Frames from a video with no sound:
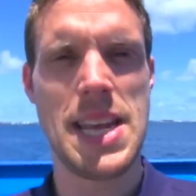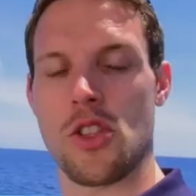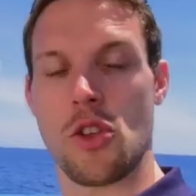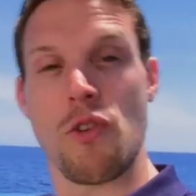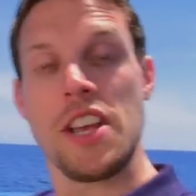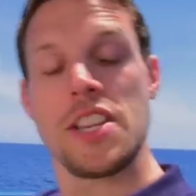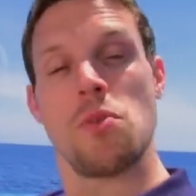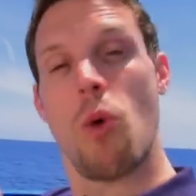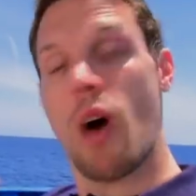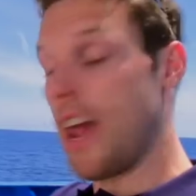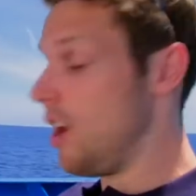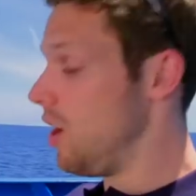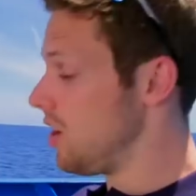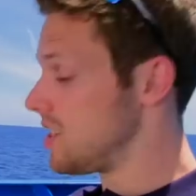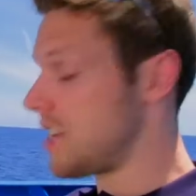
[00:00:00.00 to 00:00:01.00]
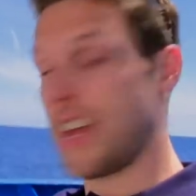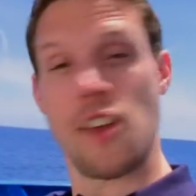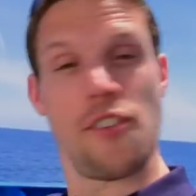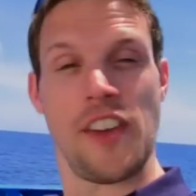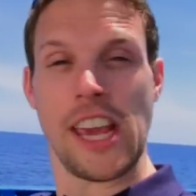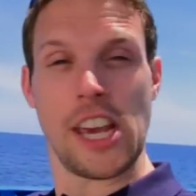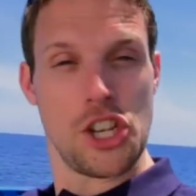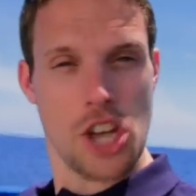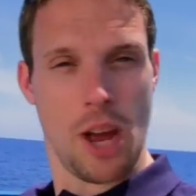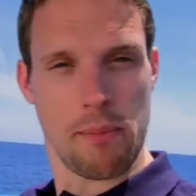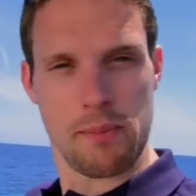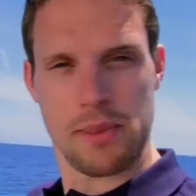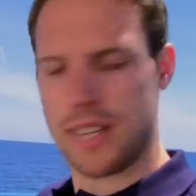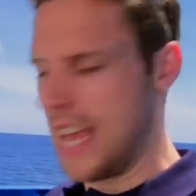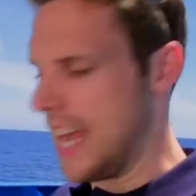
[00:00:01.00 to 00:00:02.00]
The reason why it looks like your finger
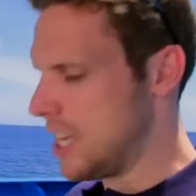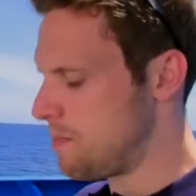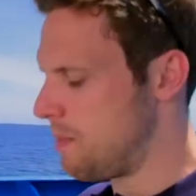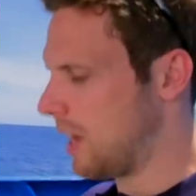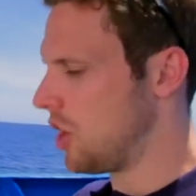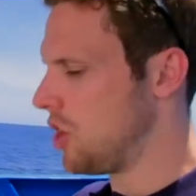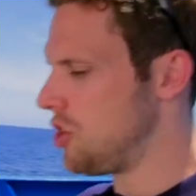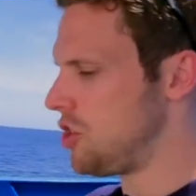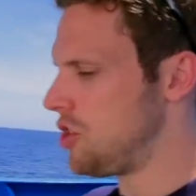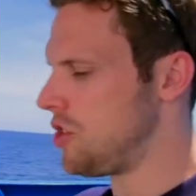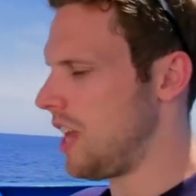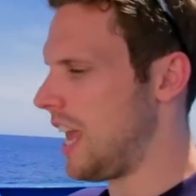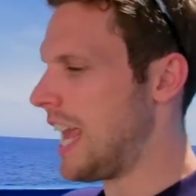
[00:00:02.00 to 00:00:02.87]
jumps is because